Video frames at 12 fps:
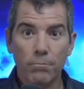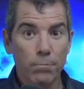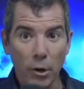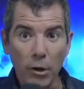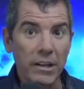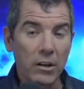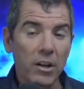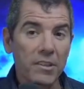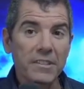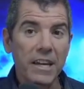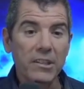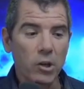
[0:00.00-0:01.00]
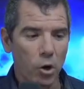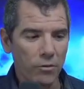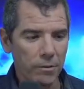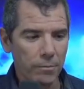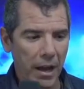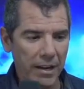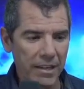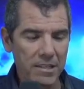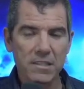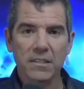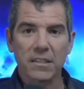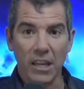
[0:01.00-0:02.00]
Burning all the dead COVID
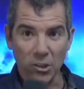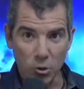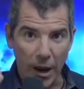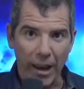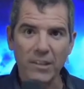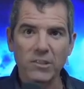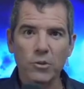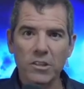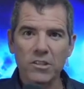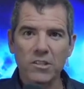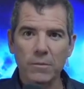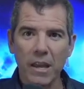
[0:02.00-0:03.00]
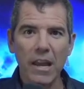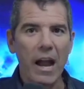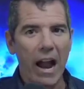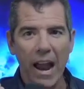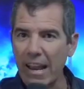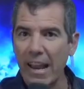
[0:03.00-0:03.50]
bodies? Can you answer this to me?